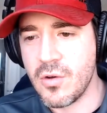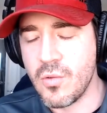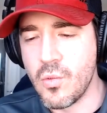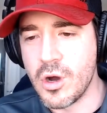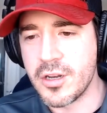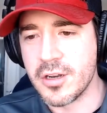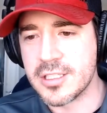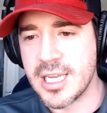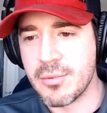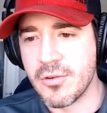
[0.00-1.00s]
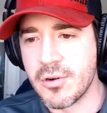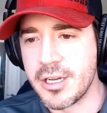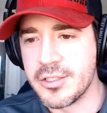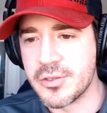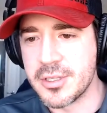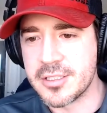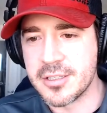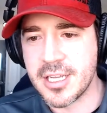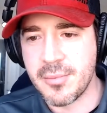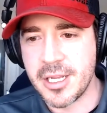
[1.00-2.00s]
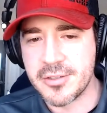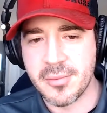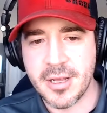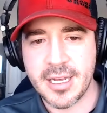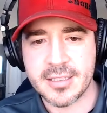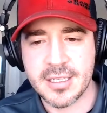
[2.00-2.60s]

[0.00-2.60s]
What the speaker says: one good example where user research had a major impact.